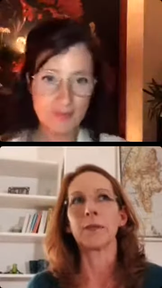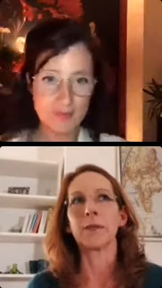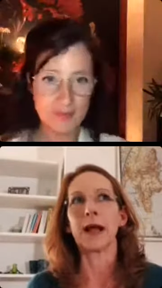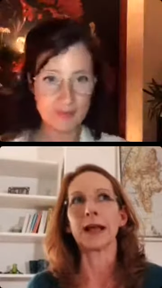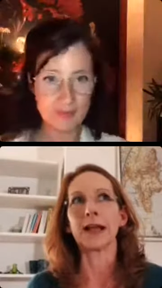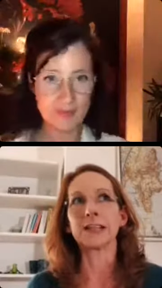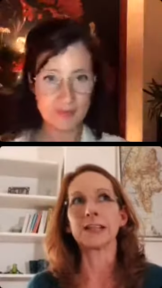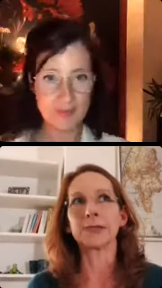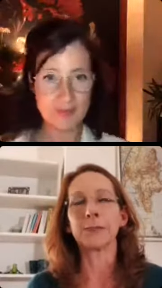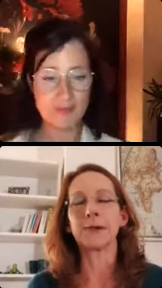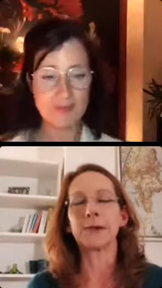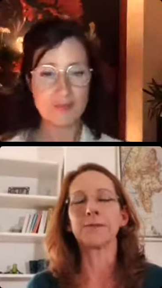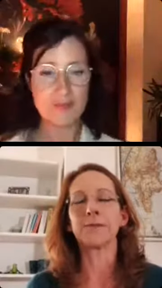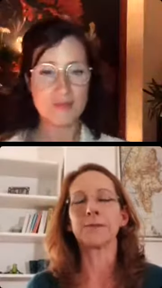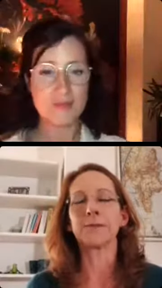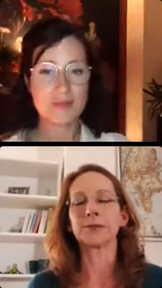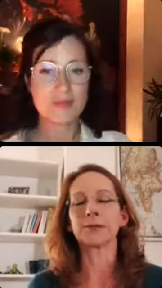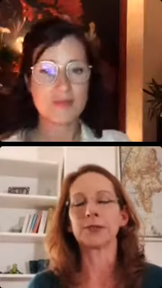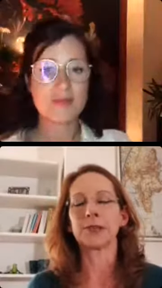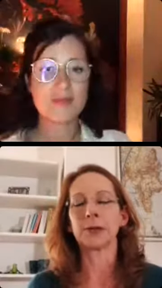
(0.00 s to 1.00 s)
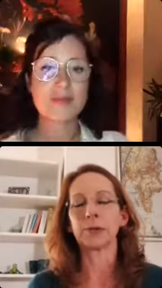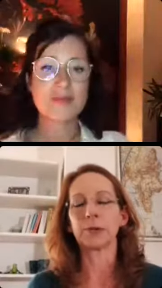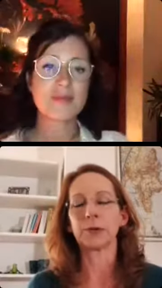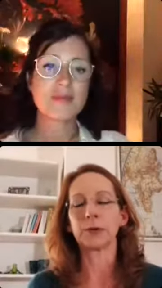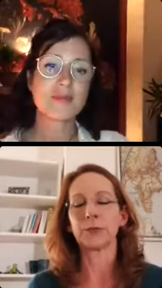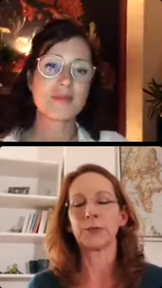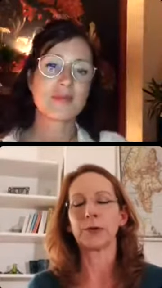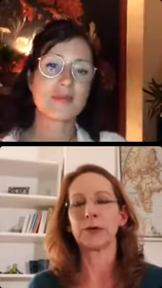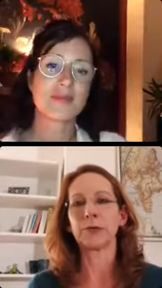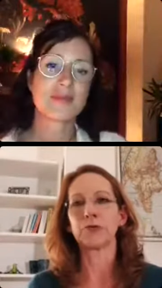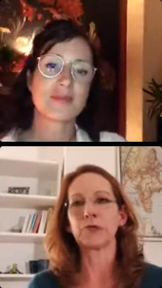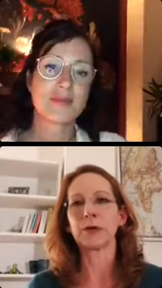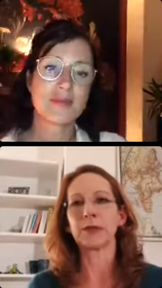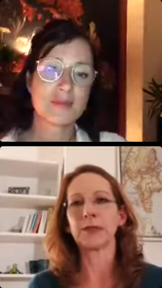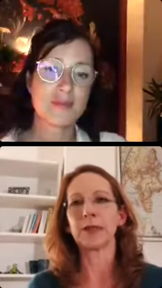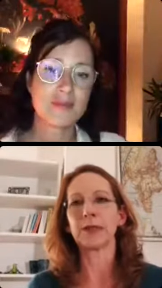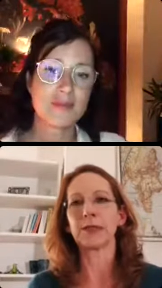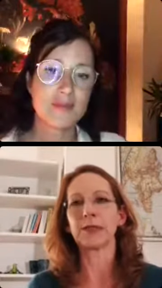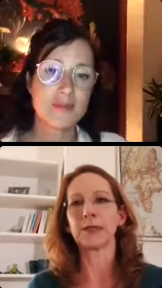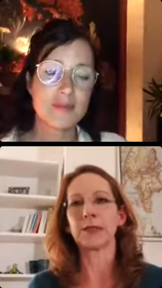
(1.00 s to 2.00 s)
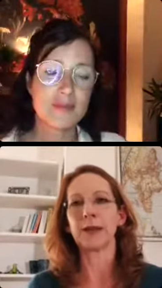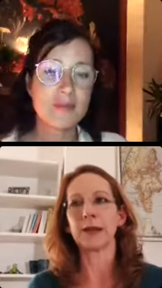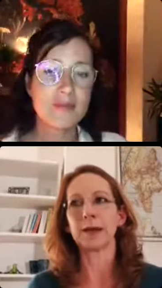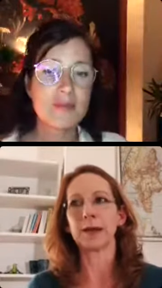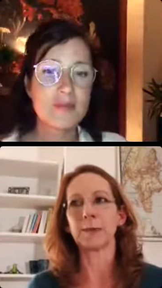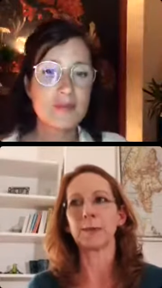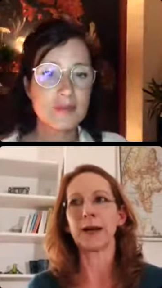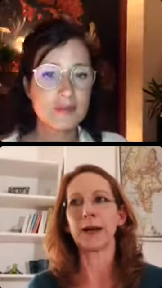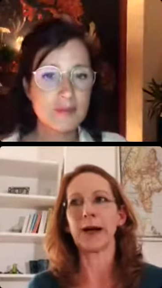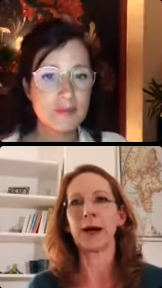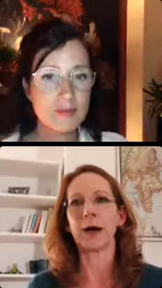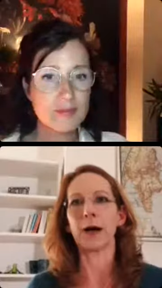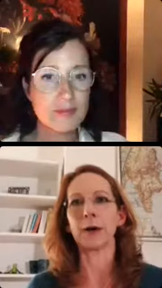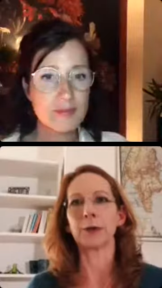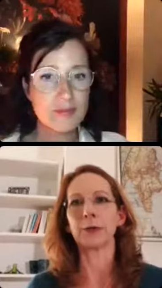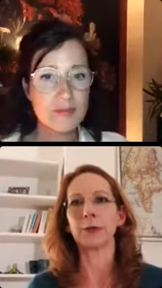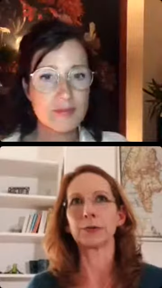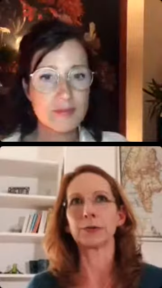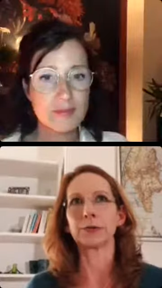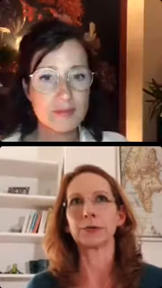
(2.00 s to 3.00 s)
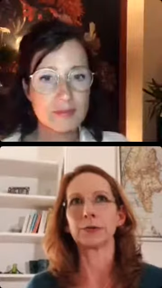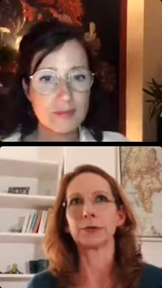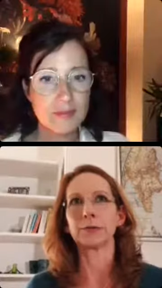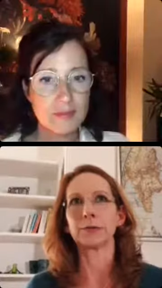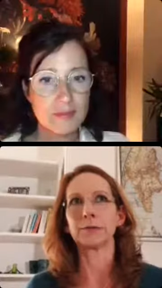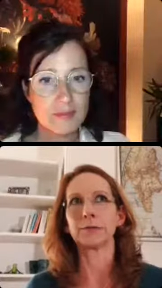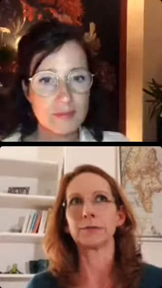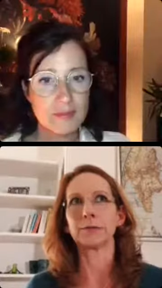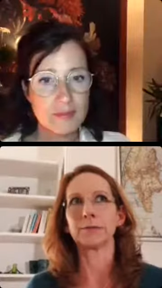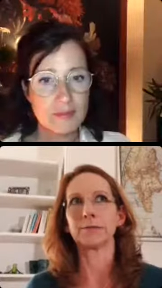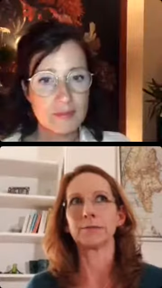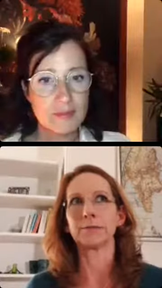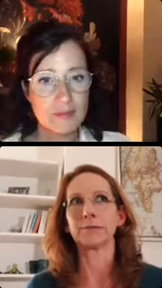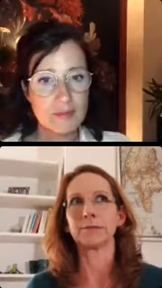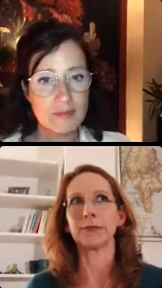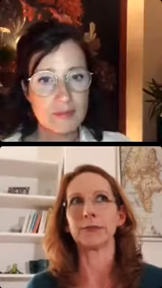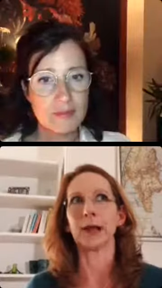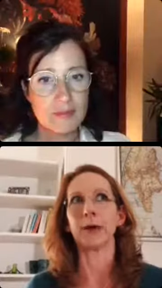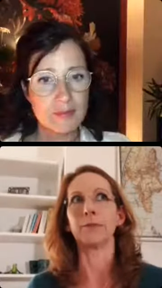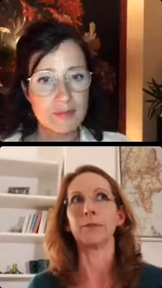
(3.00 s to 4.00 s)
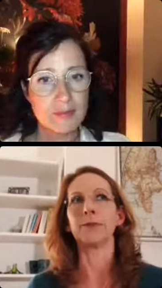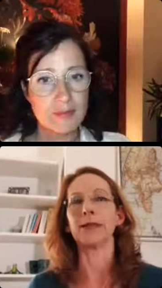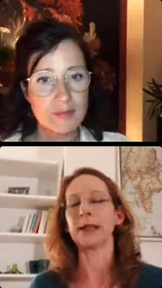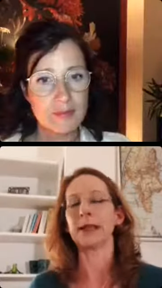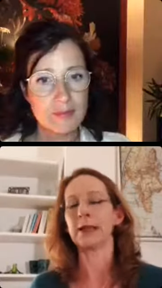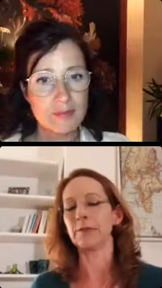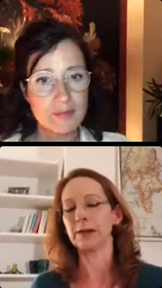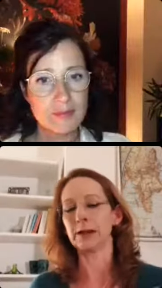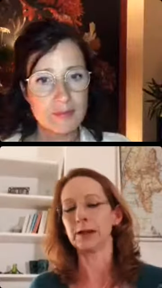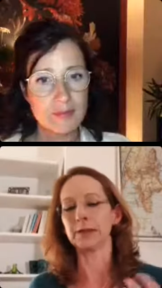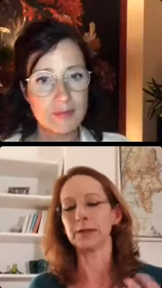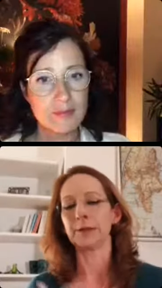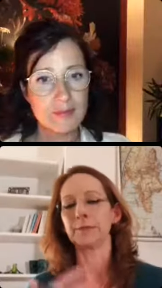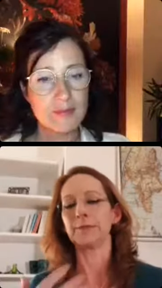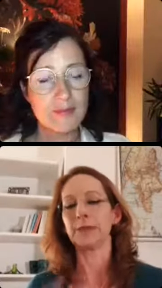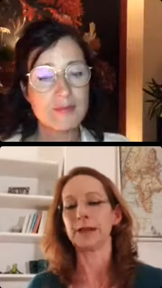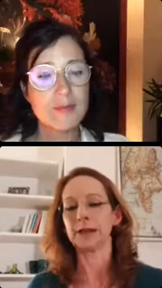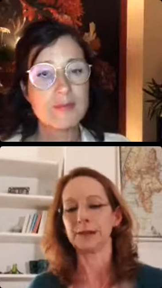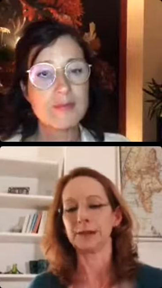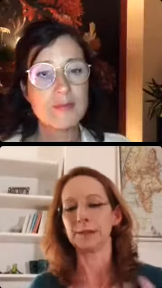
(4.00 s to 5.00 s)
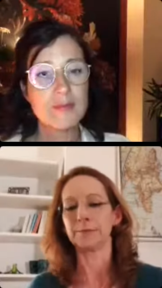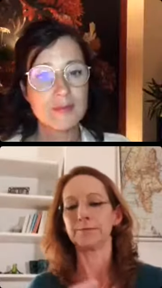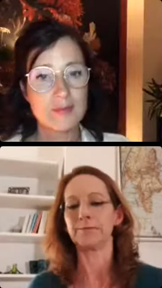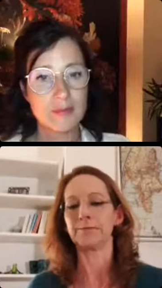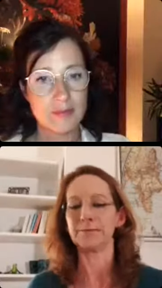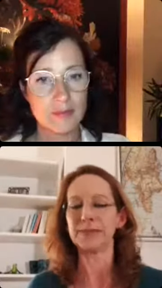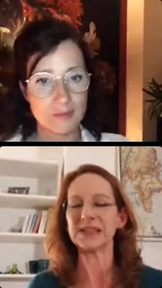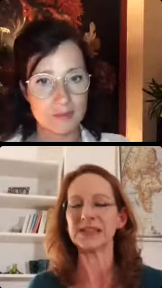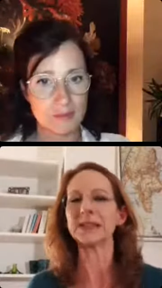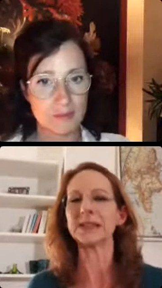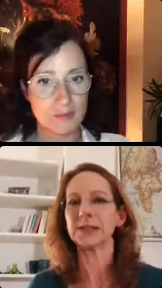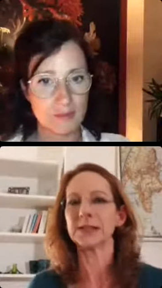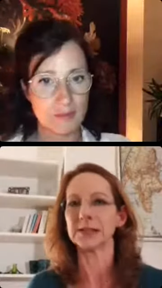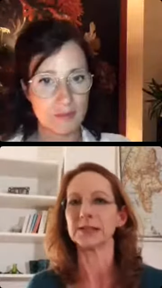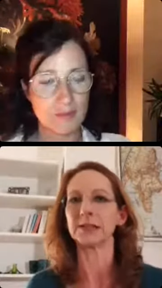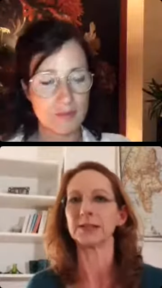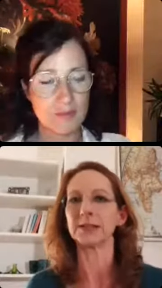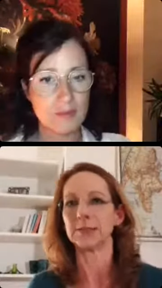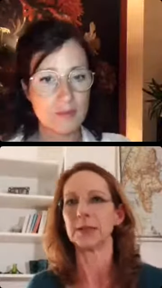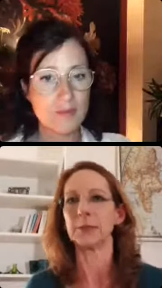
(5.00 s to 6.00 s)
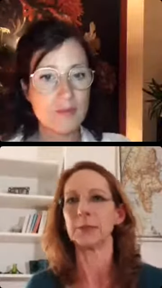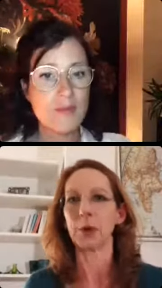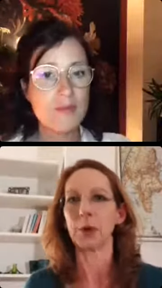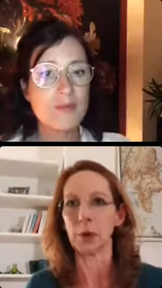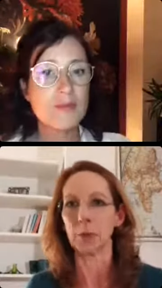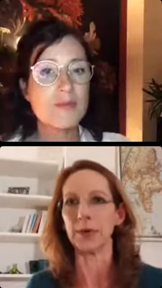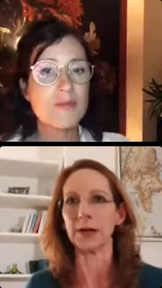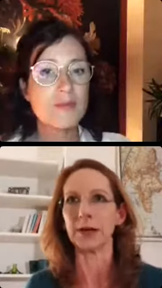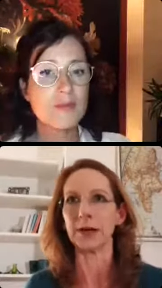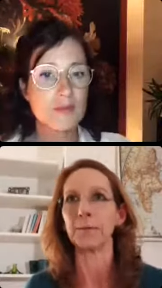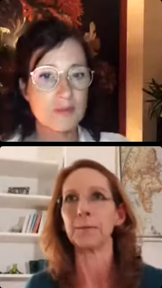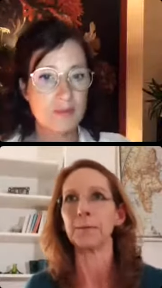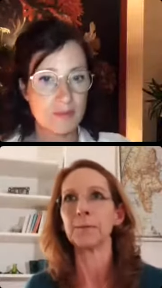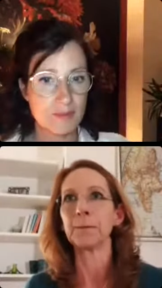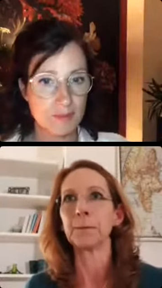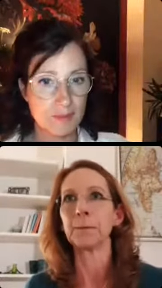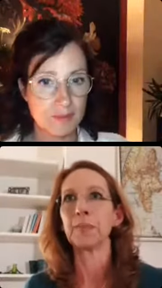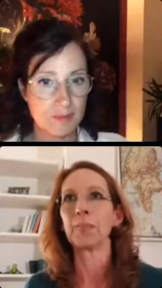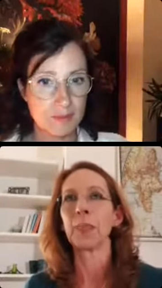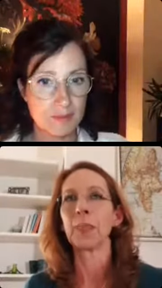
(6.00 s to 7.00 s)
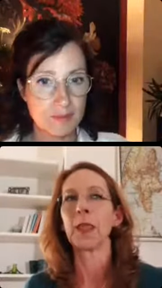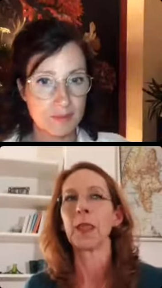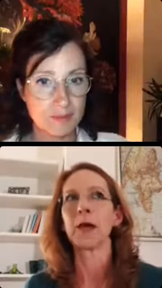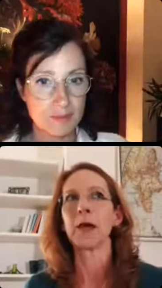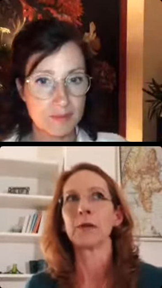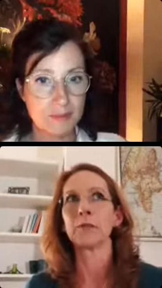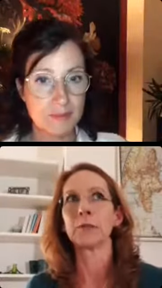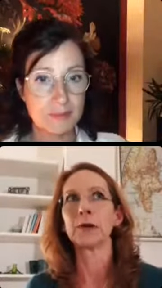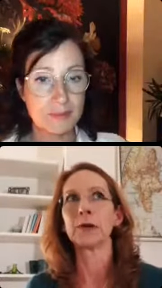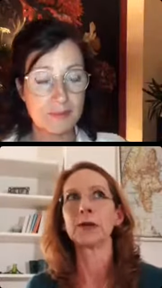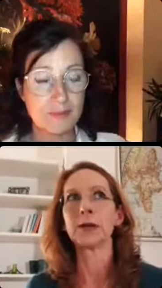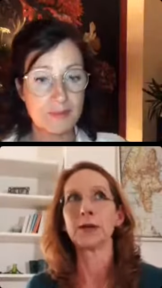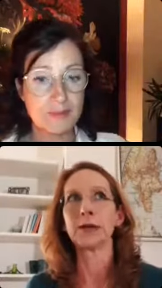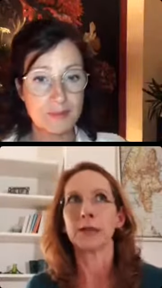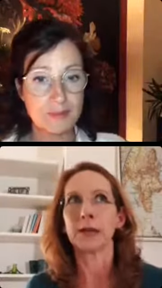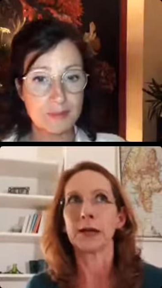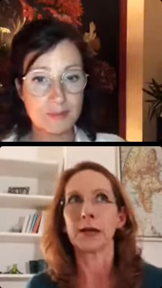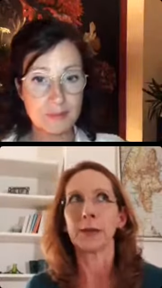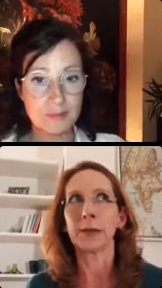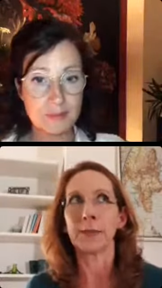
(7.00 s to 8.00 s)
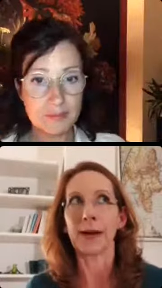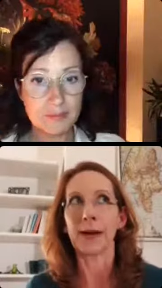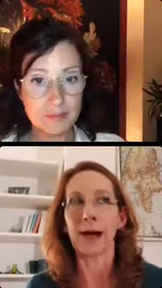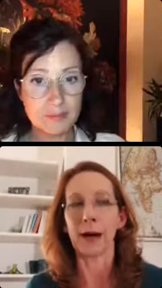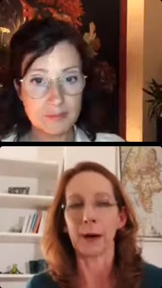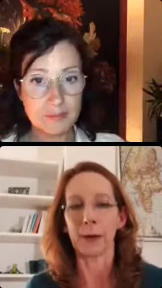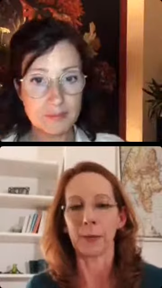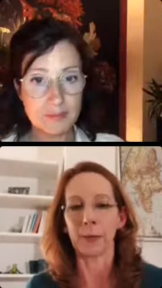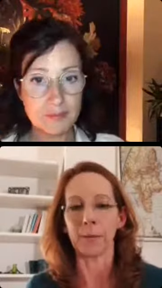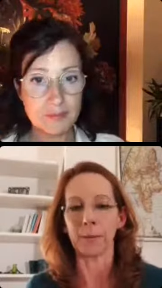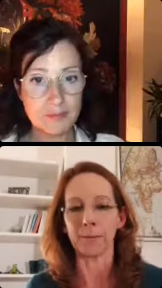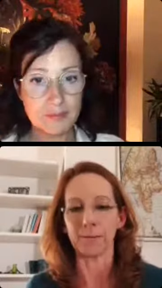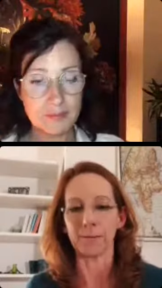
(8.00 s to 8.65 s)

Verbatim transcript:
Speaker 1: I guess my first tip would be really think about you know even in the in the busyness of the moment really think about